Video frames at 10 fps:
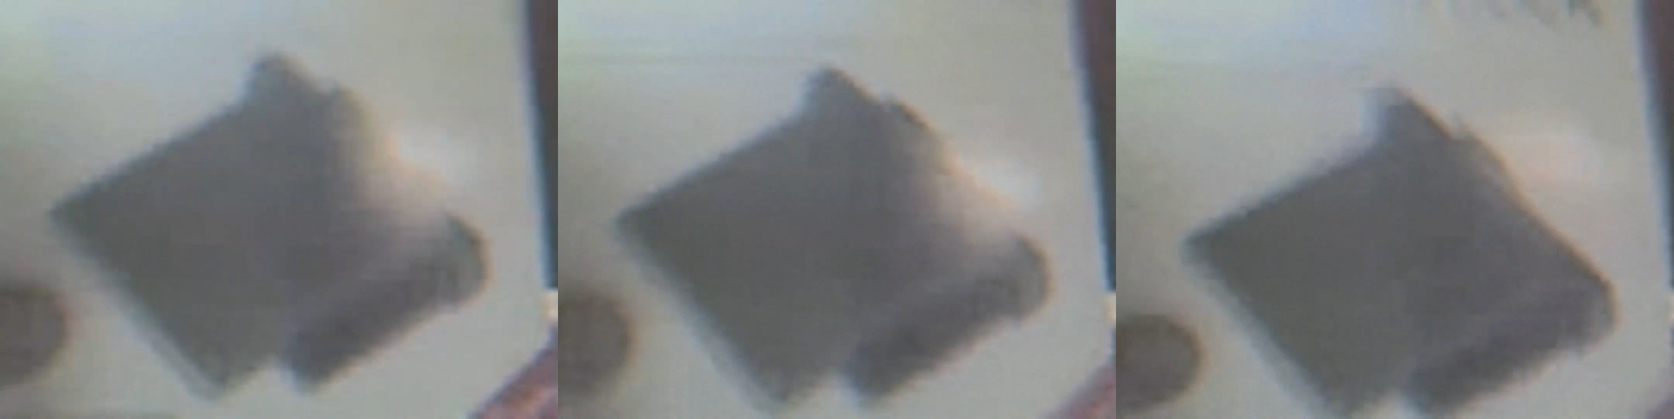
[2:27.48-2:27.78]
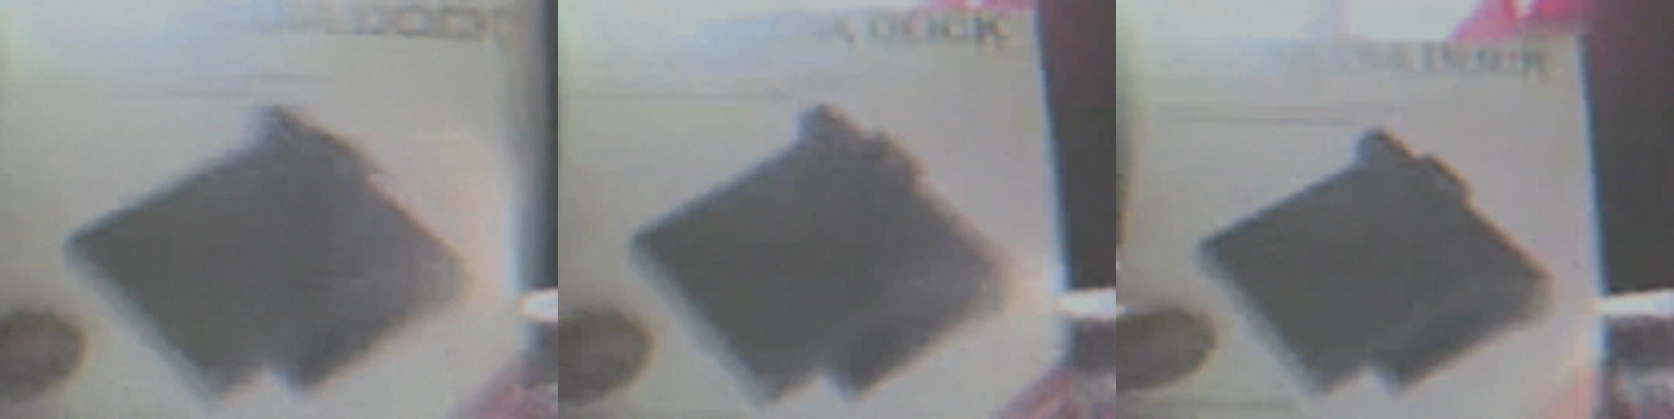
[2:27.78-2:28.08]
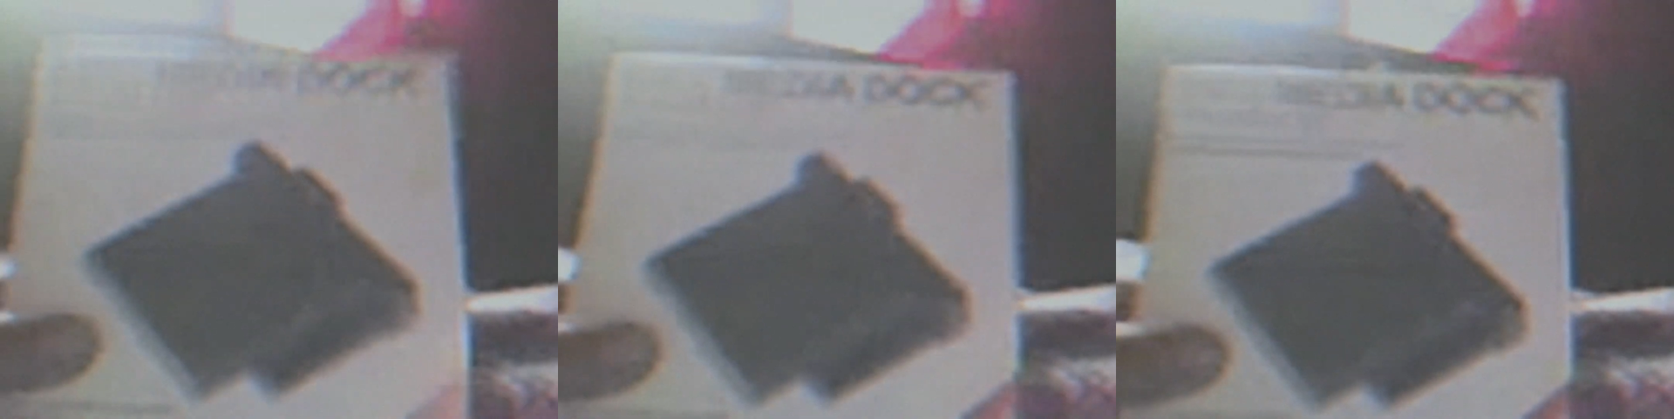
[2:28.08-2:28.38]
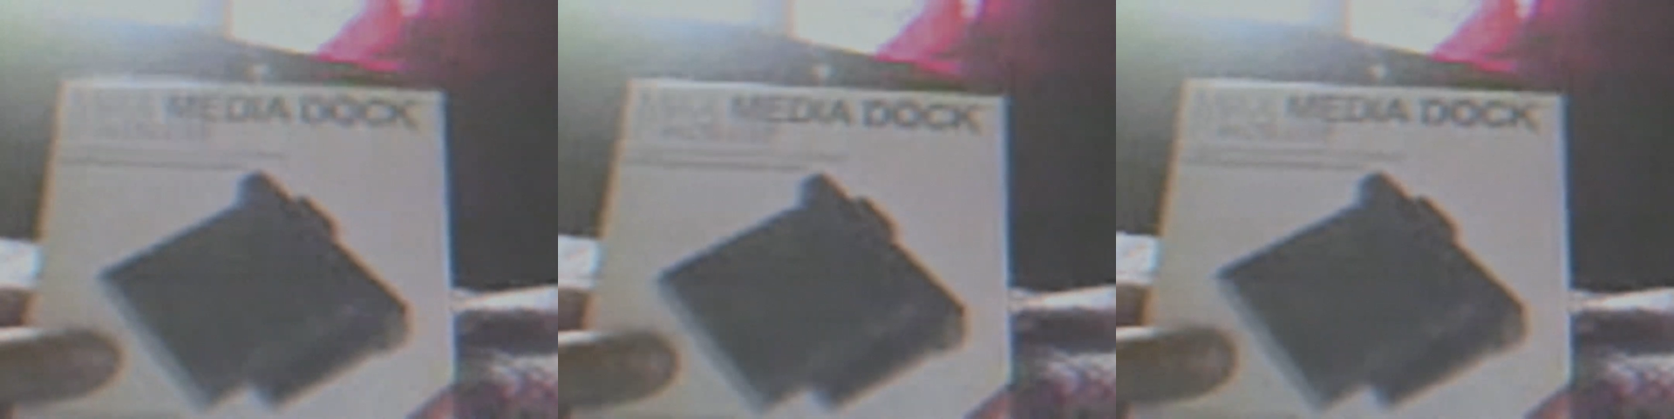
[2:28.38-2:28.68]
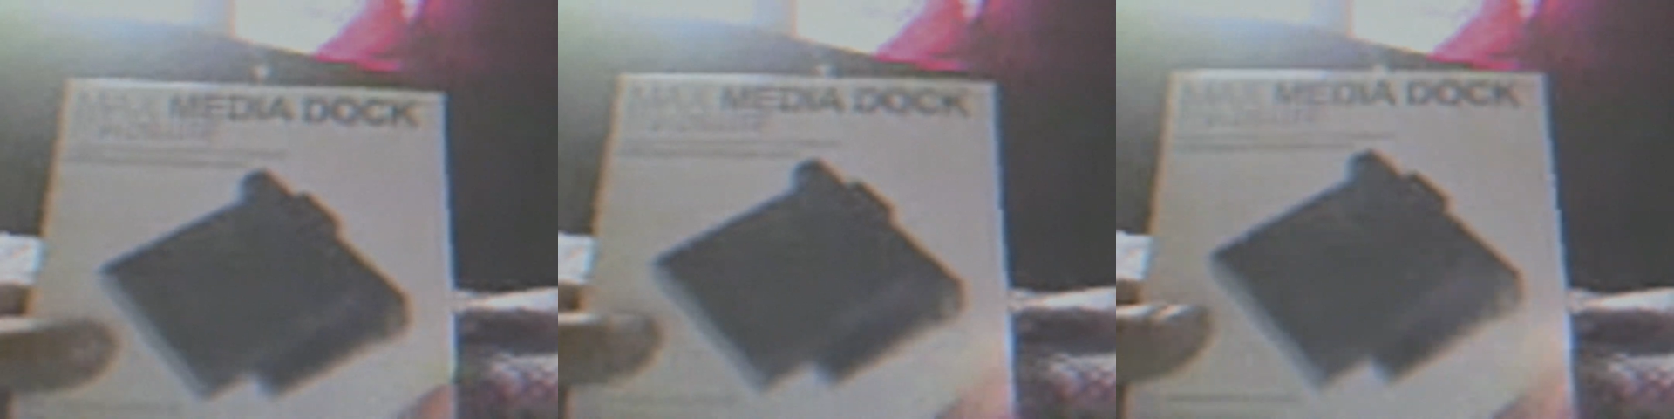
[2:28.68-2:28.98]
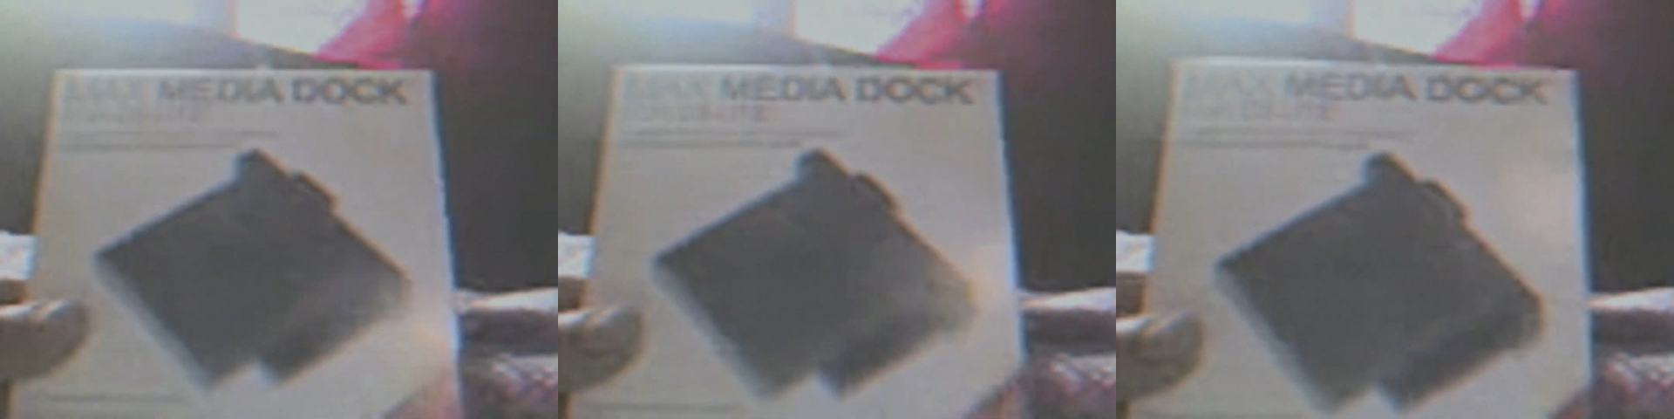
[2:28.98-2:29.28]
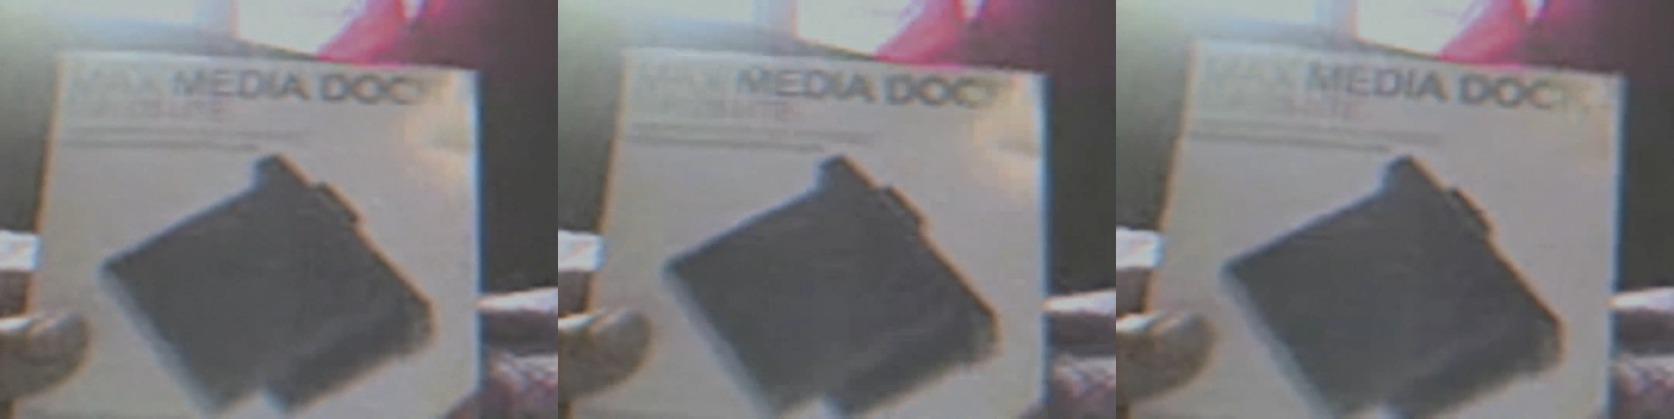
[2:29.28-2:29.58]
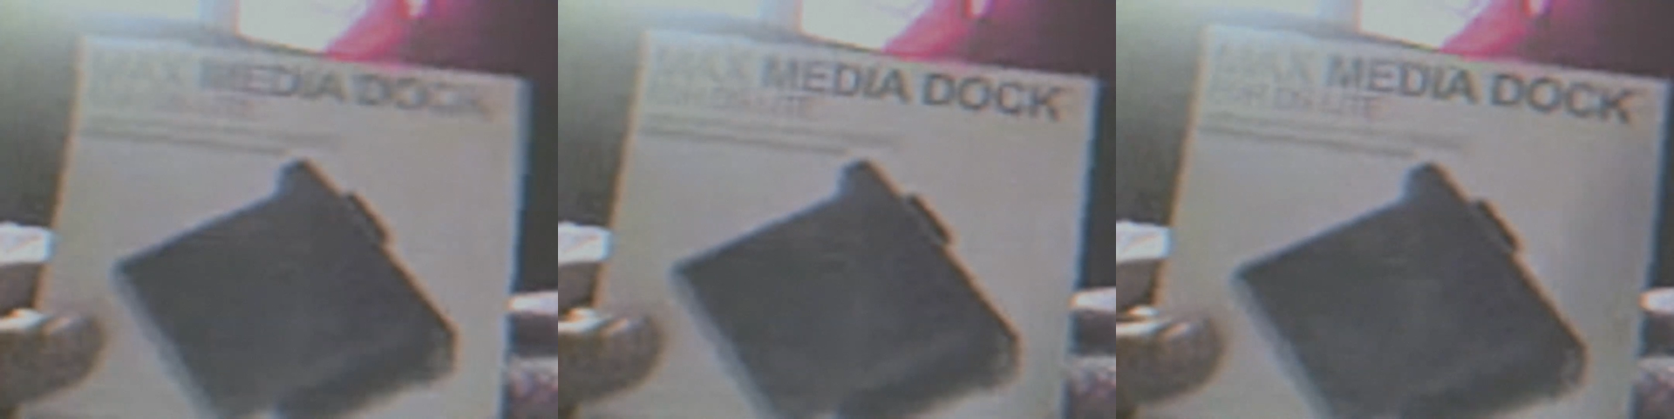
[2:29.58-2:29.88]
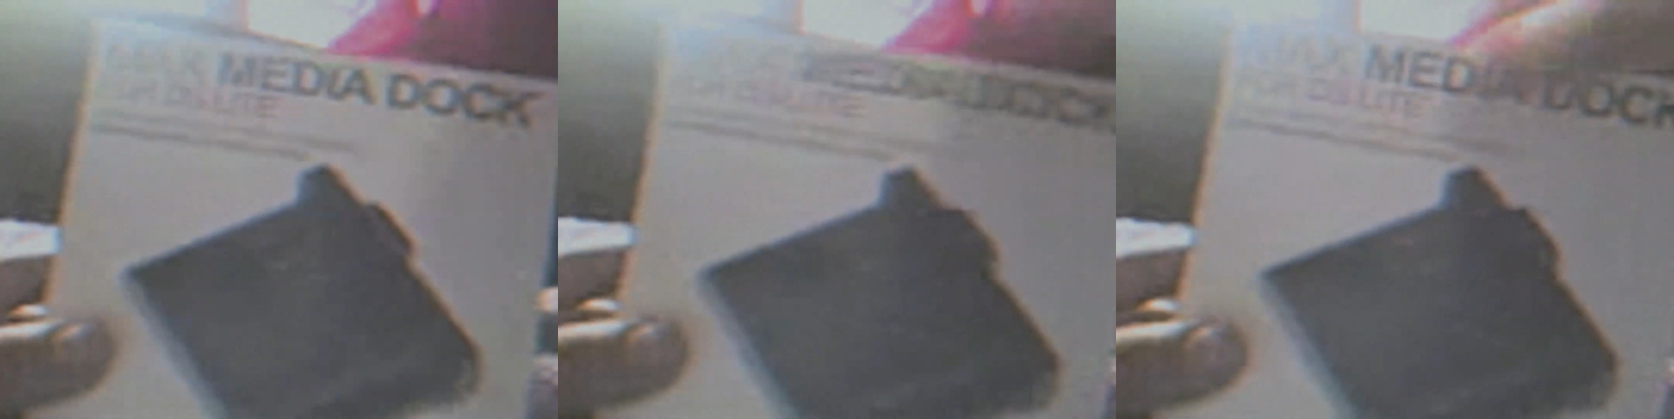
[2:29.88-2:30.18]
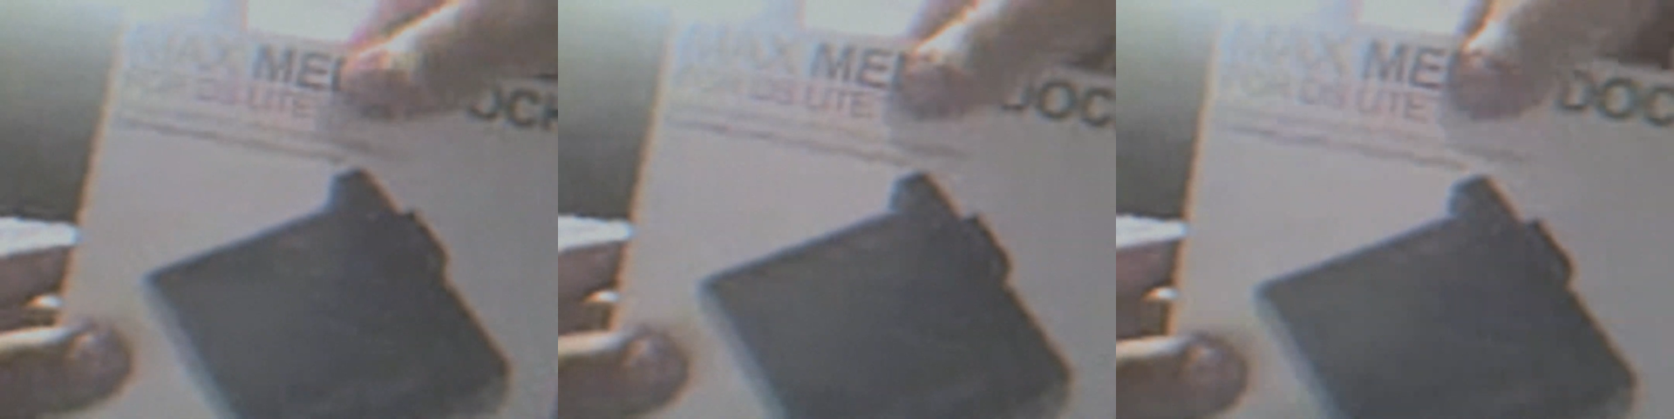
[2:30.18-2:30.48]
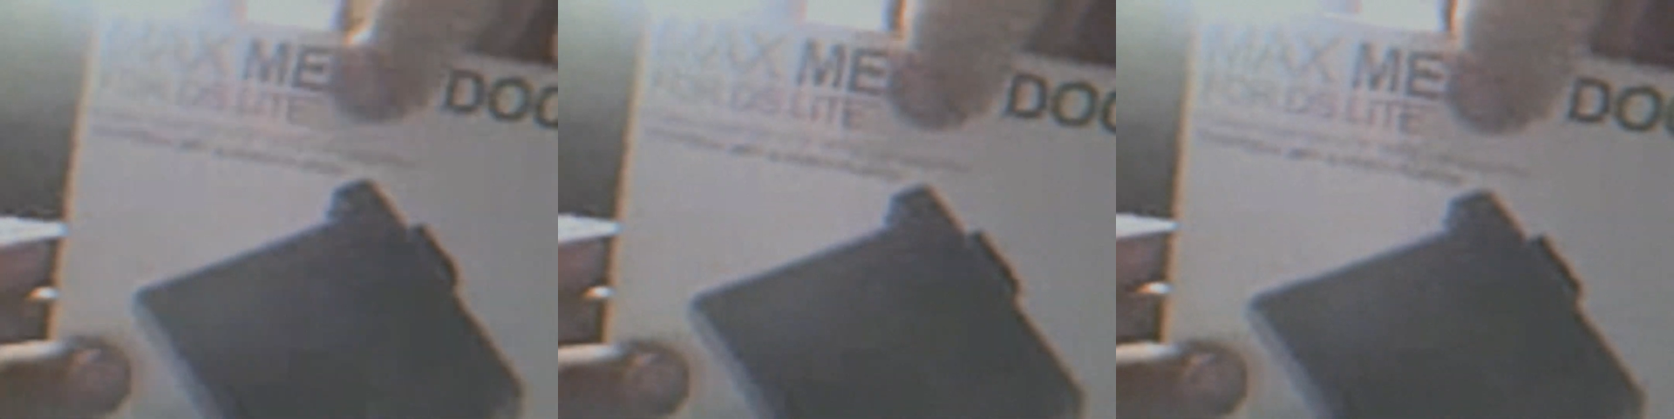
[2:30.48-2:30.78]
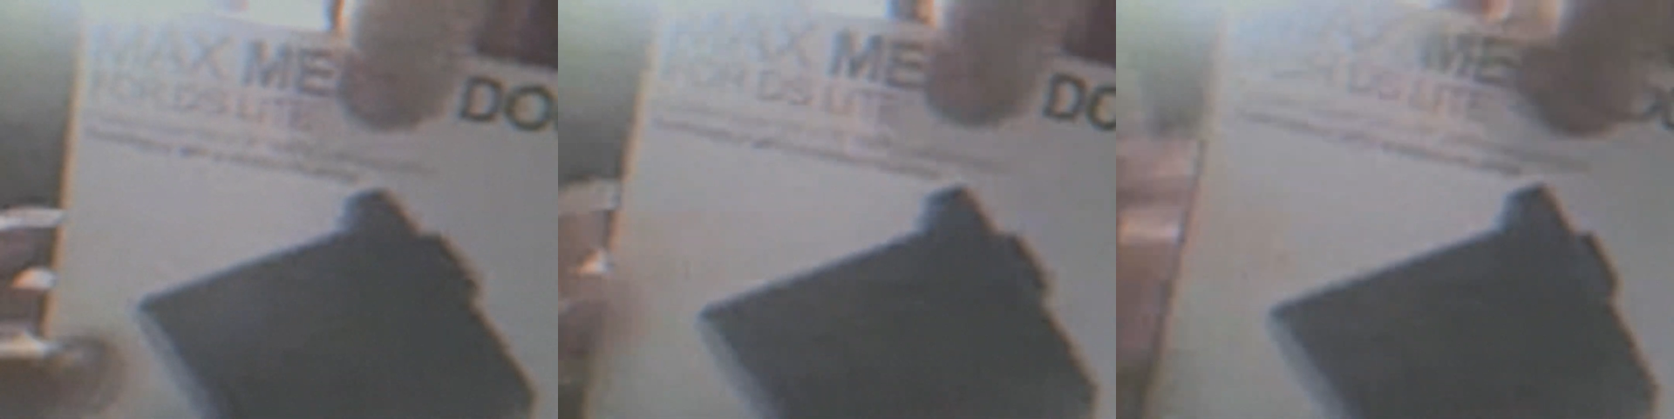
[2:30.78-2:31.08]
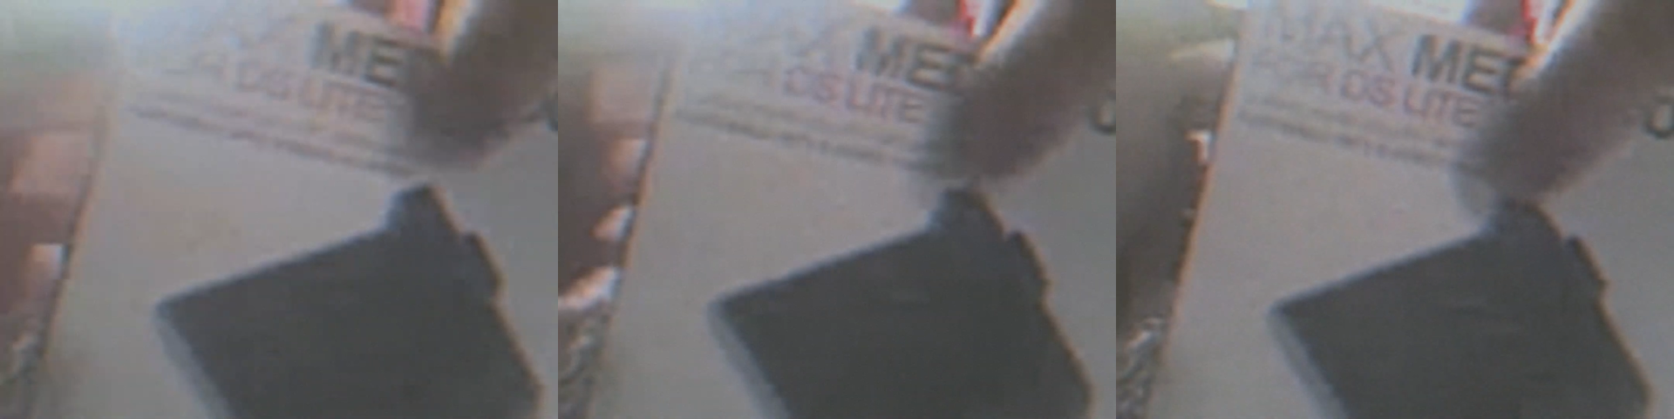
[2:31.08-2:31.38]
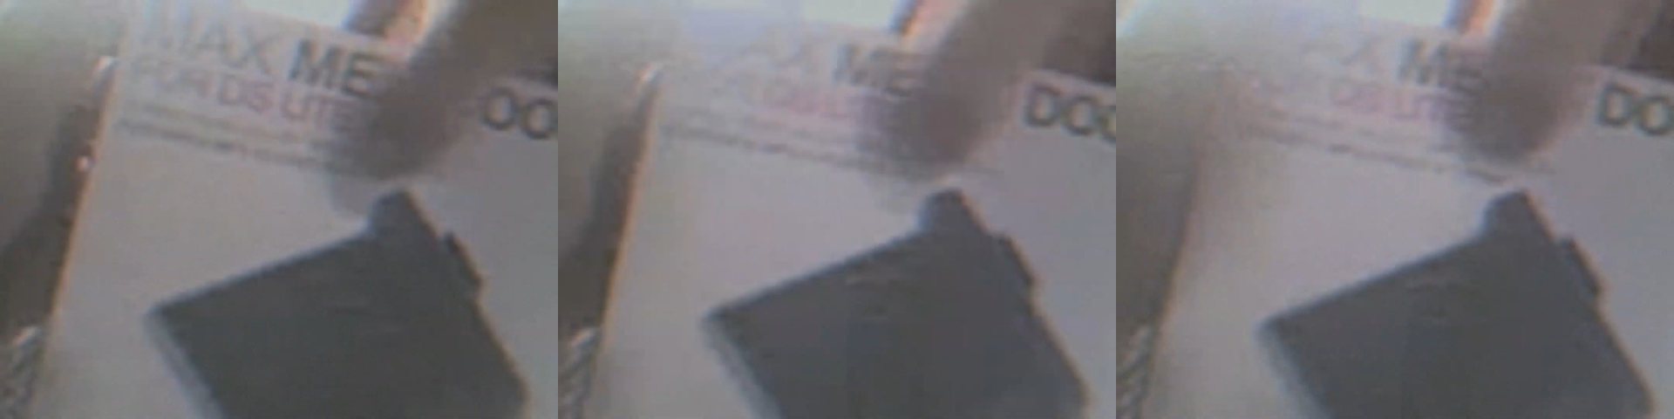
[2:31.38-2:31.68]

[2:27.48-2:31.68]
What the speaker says: No face is visible, so there are no lips to read.